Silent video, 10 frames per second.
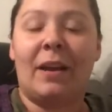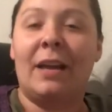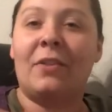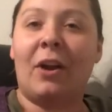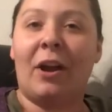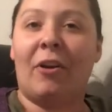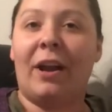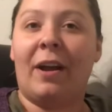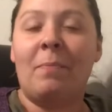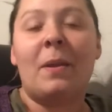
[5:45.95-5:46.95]
their
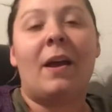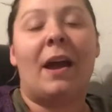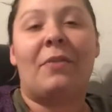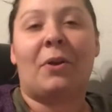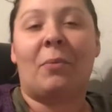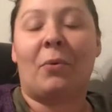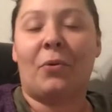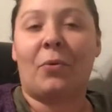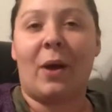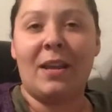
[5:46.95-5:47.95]
area, and they're
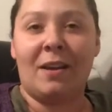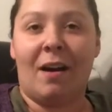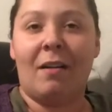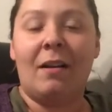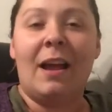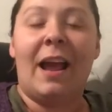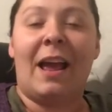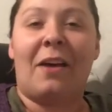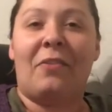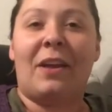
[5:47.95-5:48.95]
both quite young,
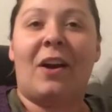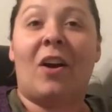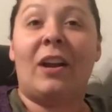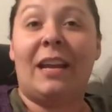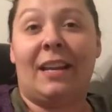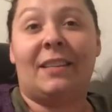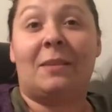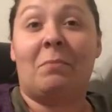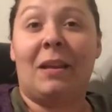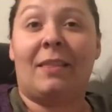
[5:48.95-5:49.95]
and they are eating
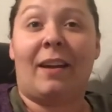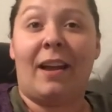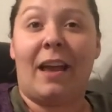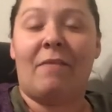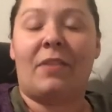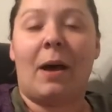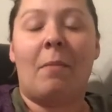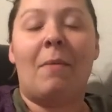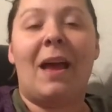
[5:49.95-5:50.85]
some meat that I gave them.